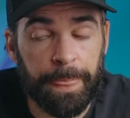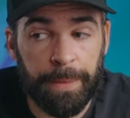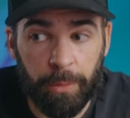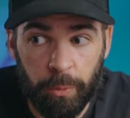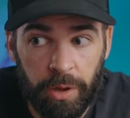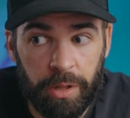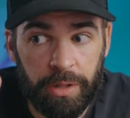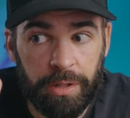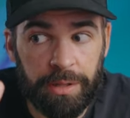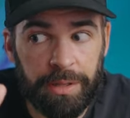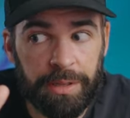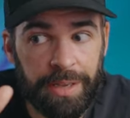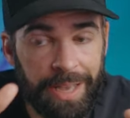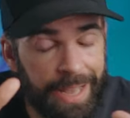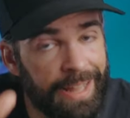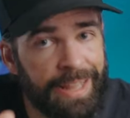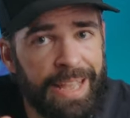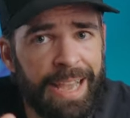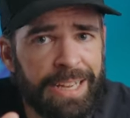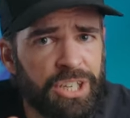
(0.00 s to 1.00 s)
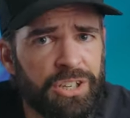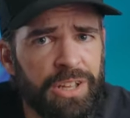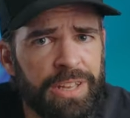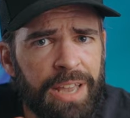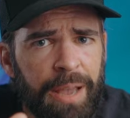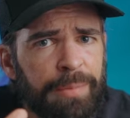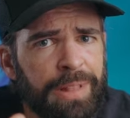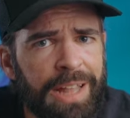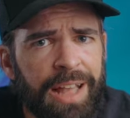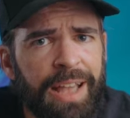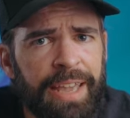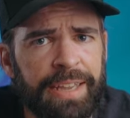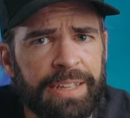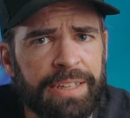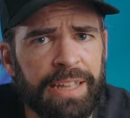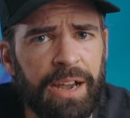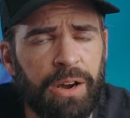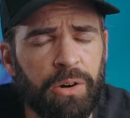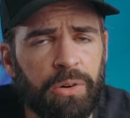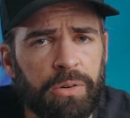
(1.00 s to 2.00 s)
Well, actually I'm lying
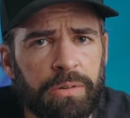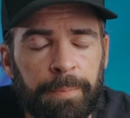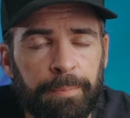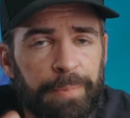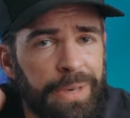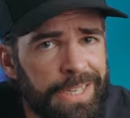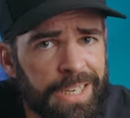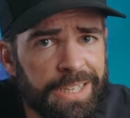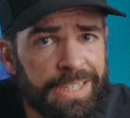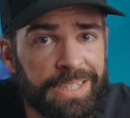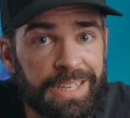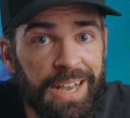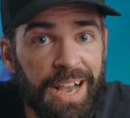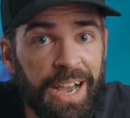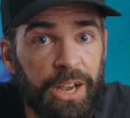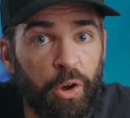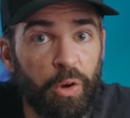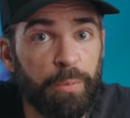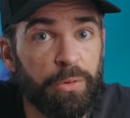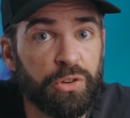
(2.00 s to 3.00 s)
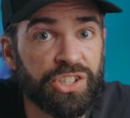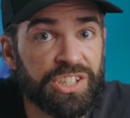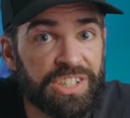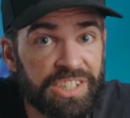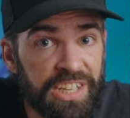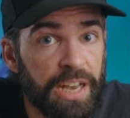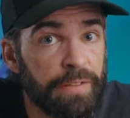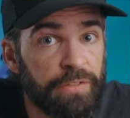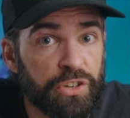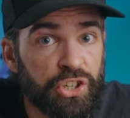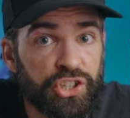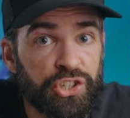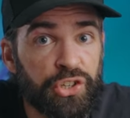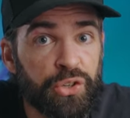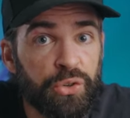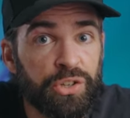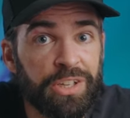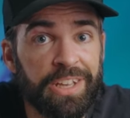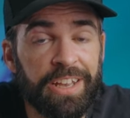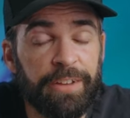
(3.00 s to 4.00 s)
now, because I almost never
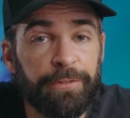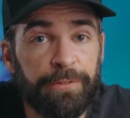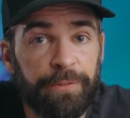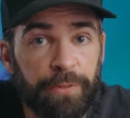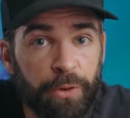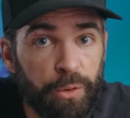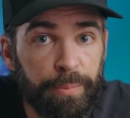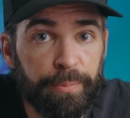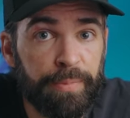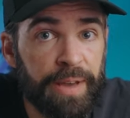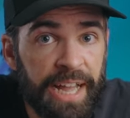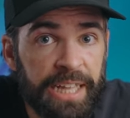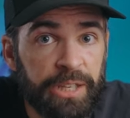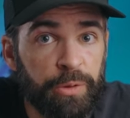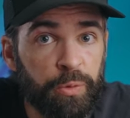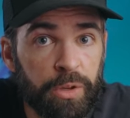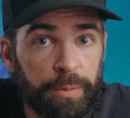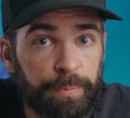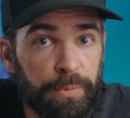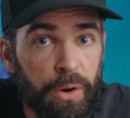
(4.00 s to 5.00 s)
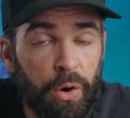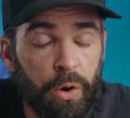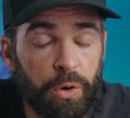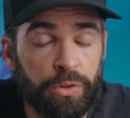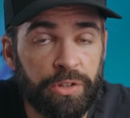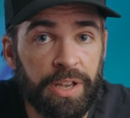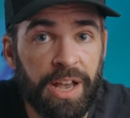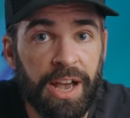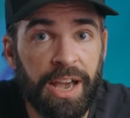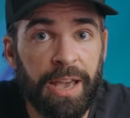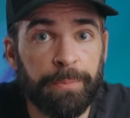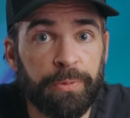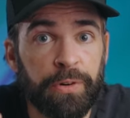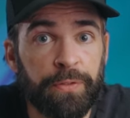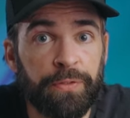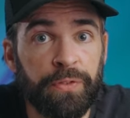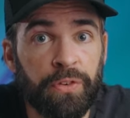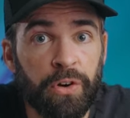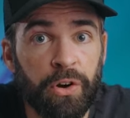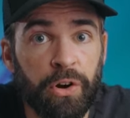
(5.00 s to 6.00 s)
shoot in full manual mode. I
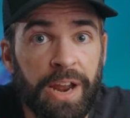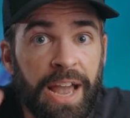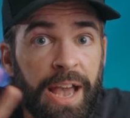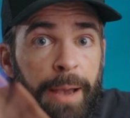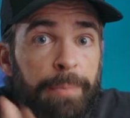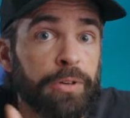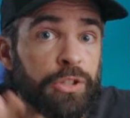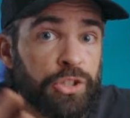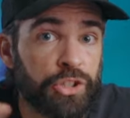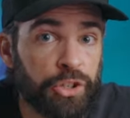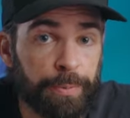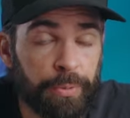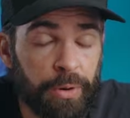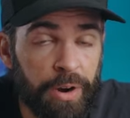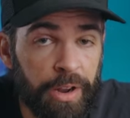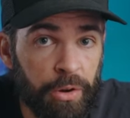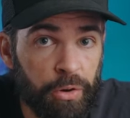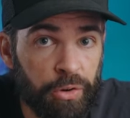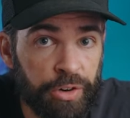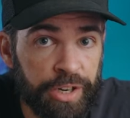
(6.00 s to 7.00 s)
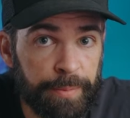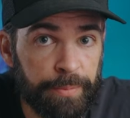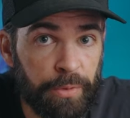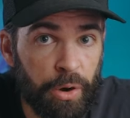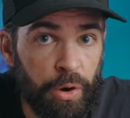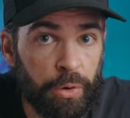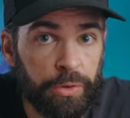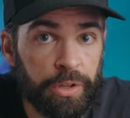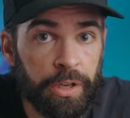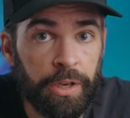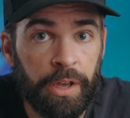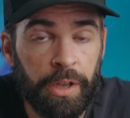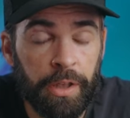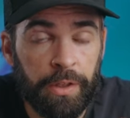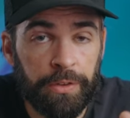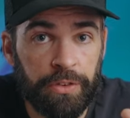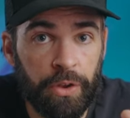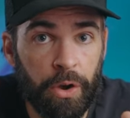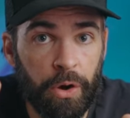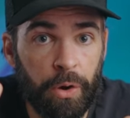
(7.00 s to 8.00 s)
prefer aperture priority mode.
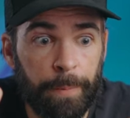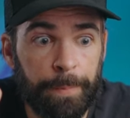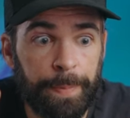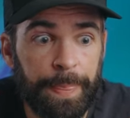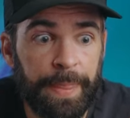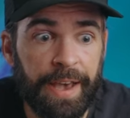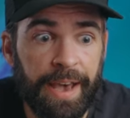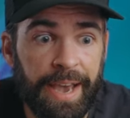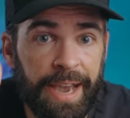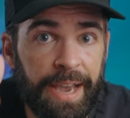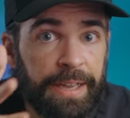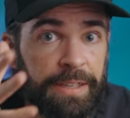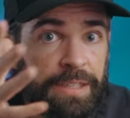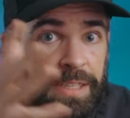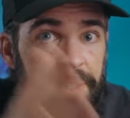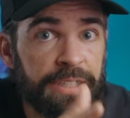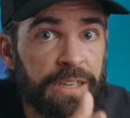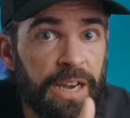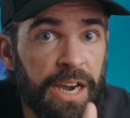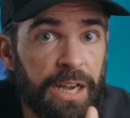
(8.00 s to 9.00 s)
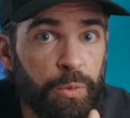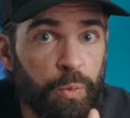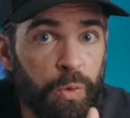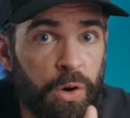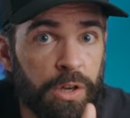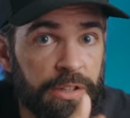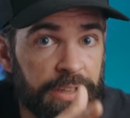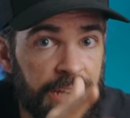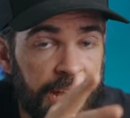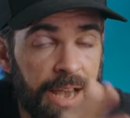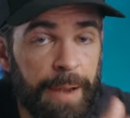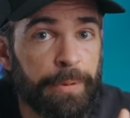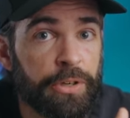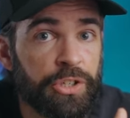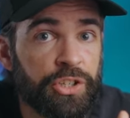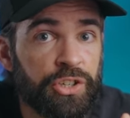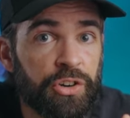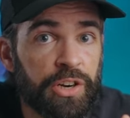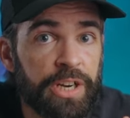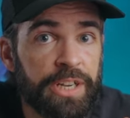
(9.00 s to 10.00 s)
So I decide what the
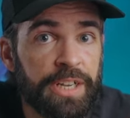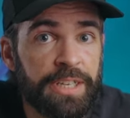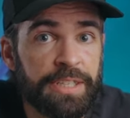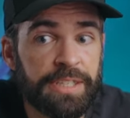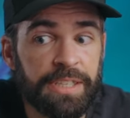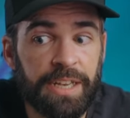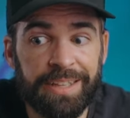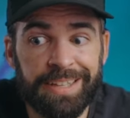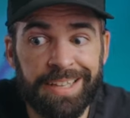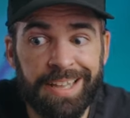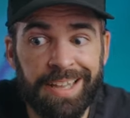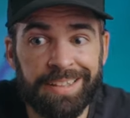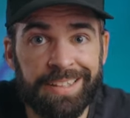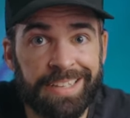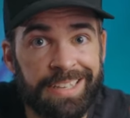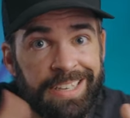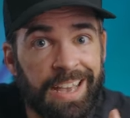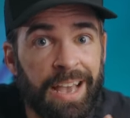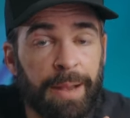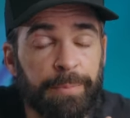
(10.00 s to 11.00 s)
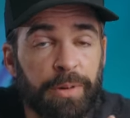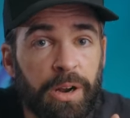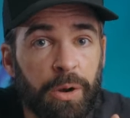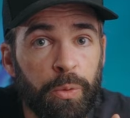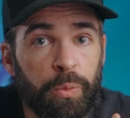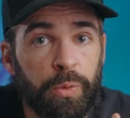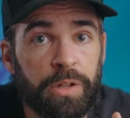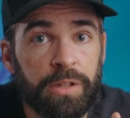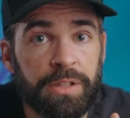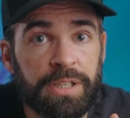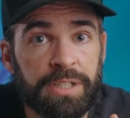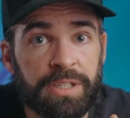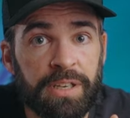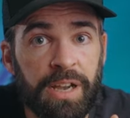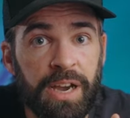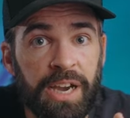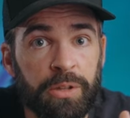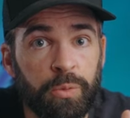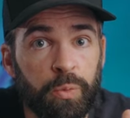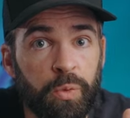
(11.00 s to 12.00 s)
aperture is, and then the camera will
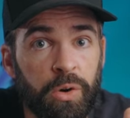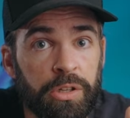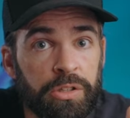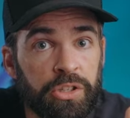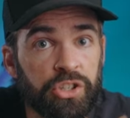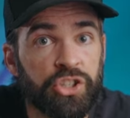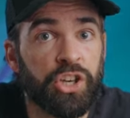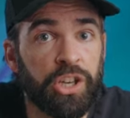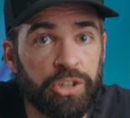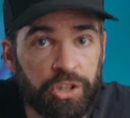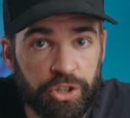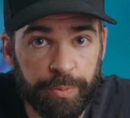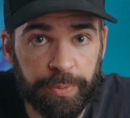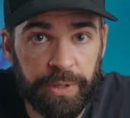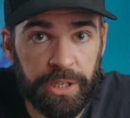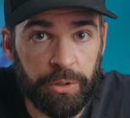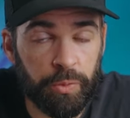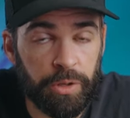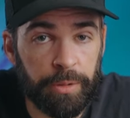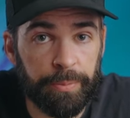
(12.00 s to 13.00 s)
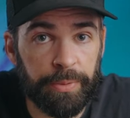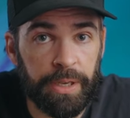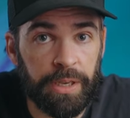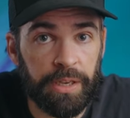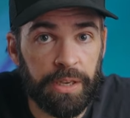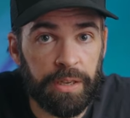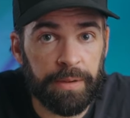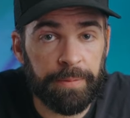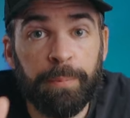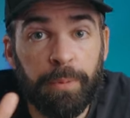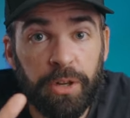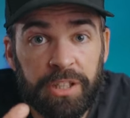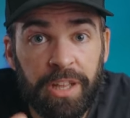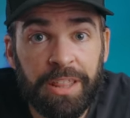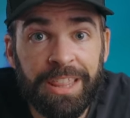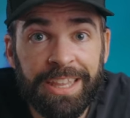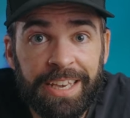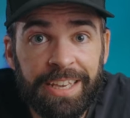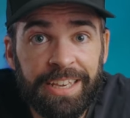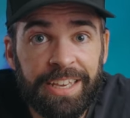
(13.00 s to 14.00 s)
decide what the shutter speed will be. But the
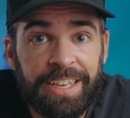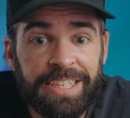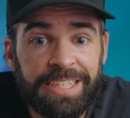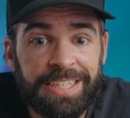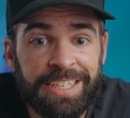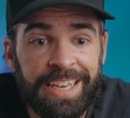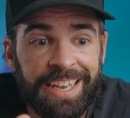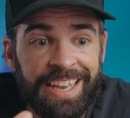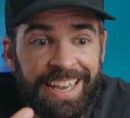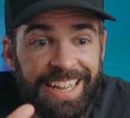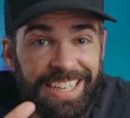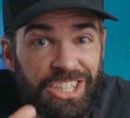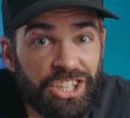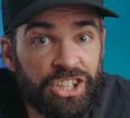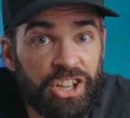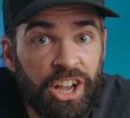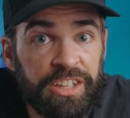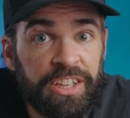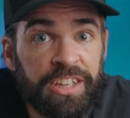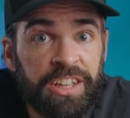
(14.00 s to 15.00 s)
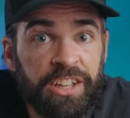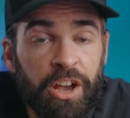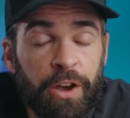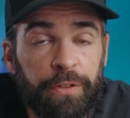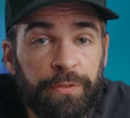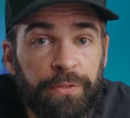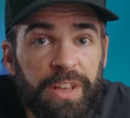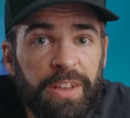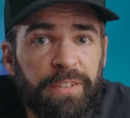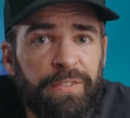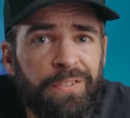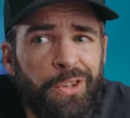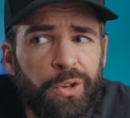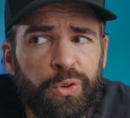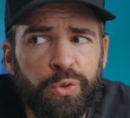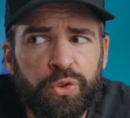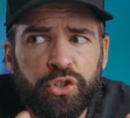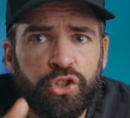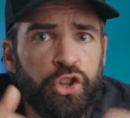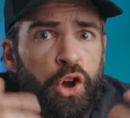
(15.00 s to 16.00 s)
thing is, it's not enough if
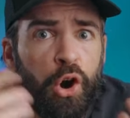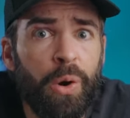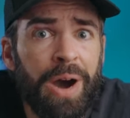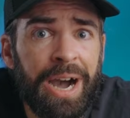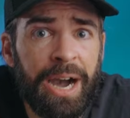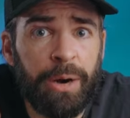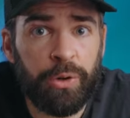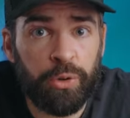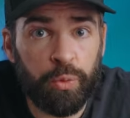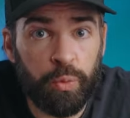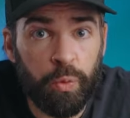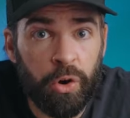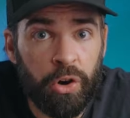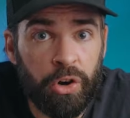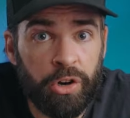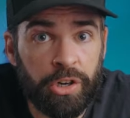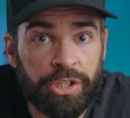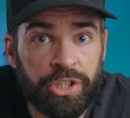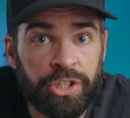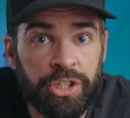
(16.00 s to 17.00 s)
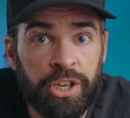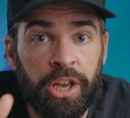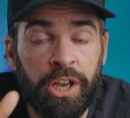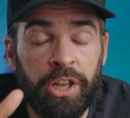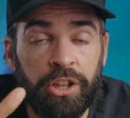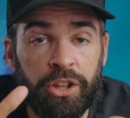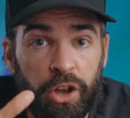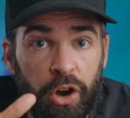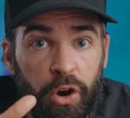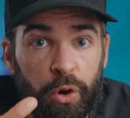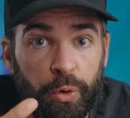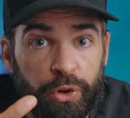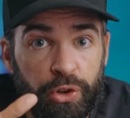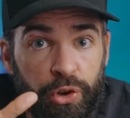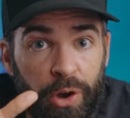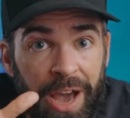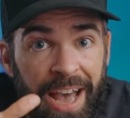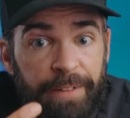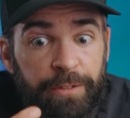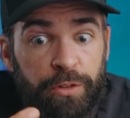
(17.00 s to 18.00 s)
you know how it works. No,
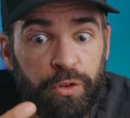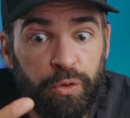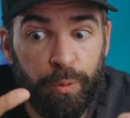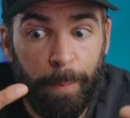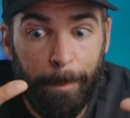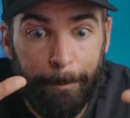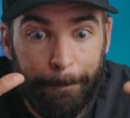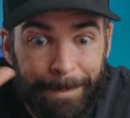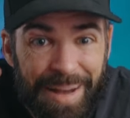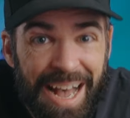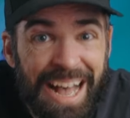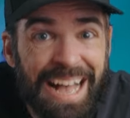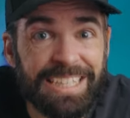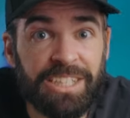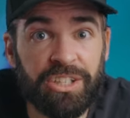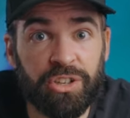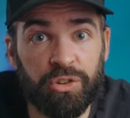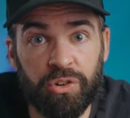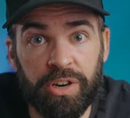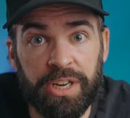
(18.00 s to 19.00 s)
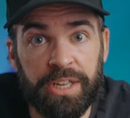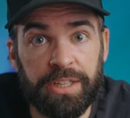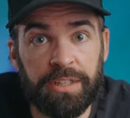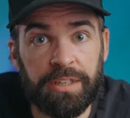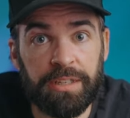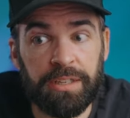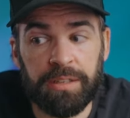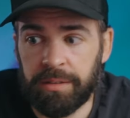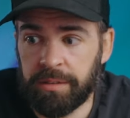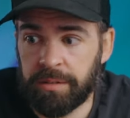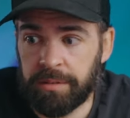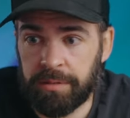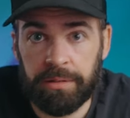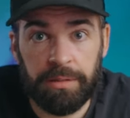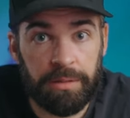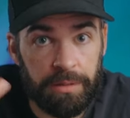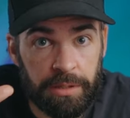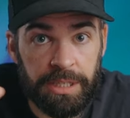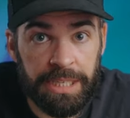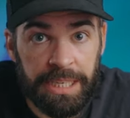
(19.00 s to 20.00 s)
you have to master it.
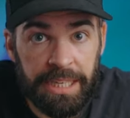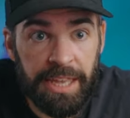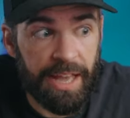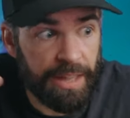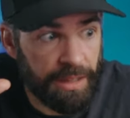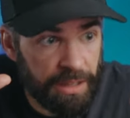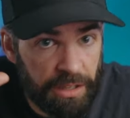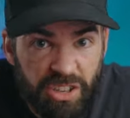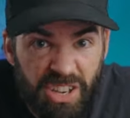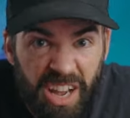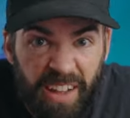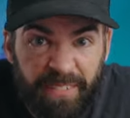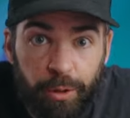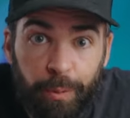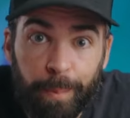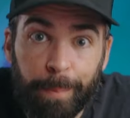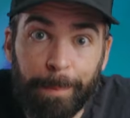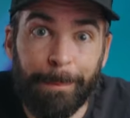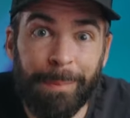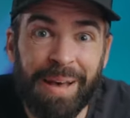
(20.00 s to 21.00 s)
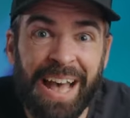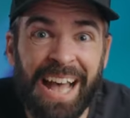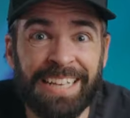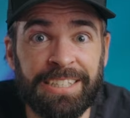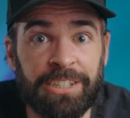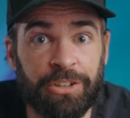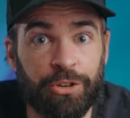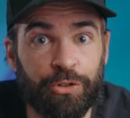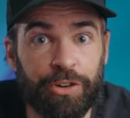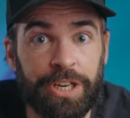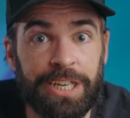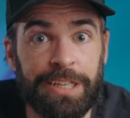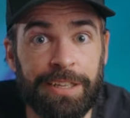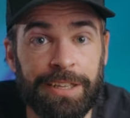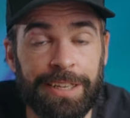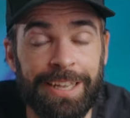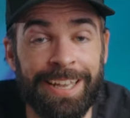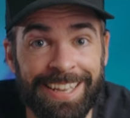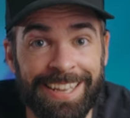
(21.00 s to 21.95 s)
You see that? You have to master it.